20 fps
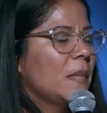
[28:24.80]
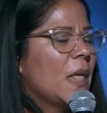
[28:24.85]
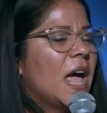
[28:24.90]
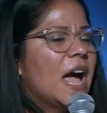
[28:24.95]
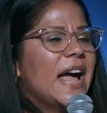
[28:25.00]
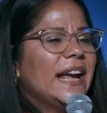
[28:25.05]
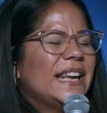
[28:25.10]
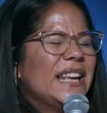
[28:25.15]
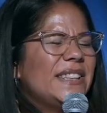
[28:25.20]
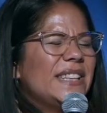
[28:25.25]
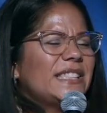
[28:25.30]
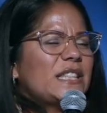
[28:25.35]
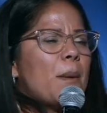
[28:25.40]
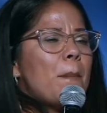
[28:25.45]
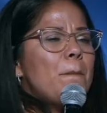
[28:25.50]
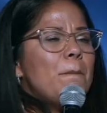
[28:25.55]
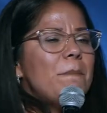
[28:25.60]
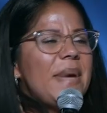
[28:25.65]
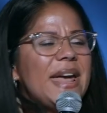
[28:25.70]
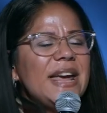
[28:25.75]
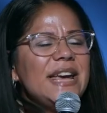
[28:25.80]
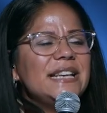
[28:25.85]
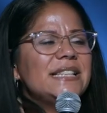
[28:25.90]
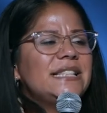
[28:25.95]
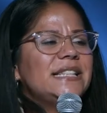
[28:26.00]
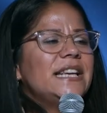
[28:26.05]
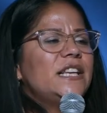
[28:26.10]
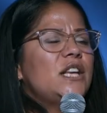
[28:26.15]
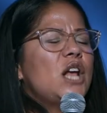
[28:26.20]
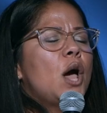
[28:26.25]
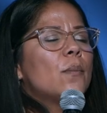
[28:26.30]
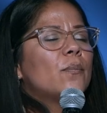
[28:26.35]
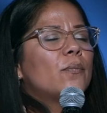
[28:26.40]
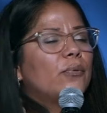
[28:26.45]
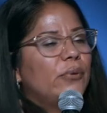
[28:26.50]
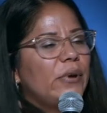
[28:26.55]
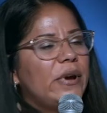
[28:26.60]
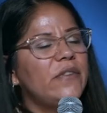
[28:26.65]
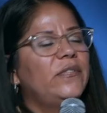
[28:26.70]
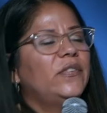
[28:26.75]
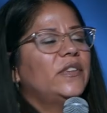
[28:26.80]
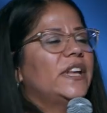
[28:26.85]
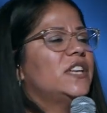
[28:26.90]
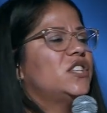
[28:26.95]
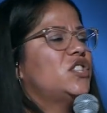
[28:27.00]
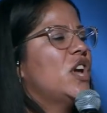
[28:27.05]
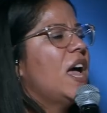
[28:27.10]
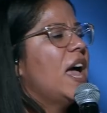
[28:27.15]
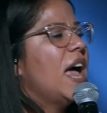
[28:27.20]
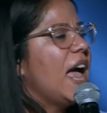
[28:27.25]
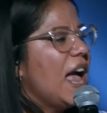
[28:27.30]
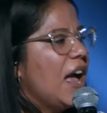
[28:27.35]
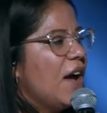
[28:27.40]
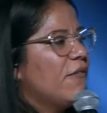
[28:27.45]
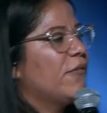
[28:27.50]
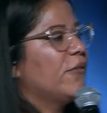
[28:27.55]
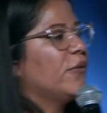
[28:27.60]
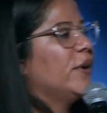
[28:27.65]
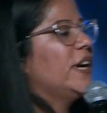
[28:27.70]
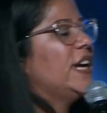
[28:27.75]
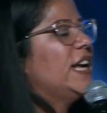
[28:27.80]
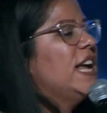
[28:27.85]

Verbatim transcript: I get this amazing privilege every